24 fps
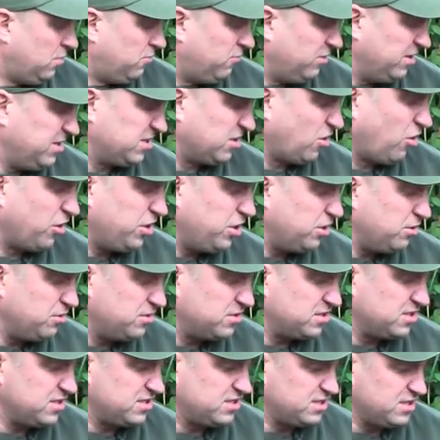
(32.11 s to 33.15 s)
Reason I
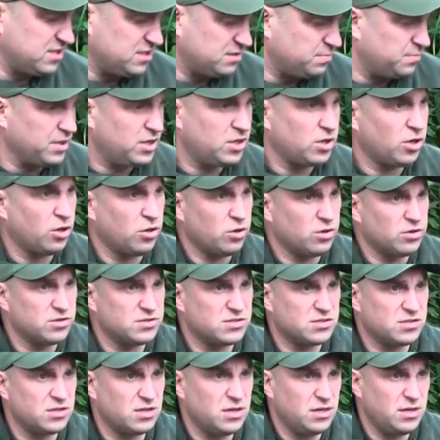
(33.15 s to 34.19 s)
use this is
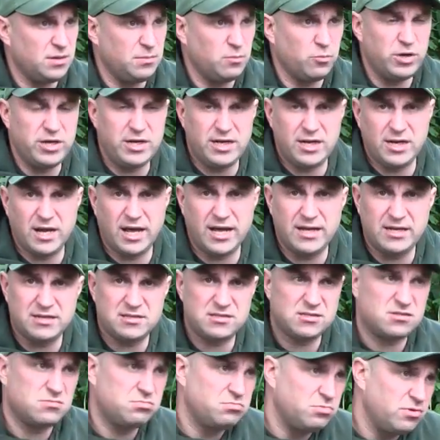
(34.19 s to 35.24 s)
because in weedy
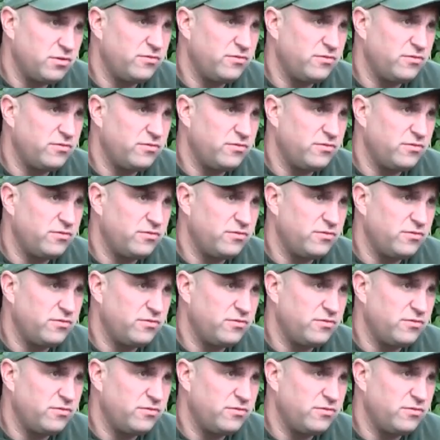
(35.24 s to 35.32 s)
lakes,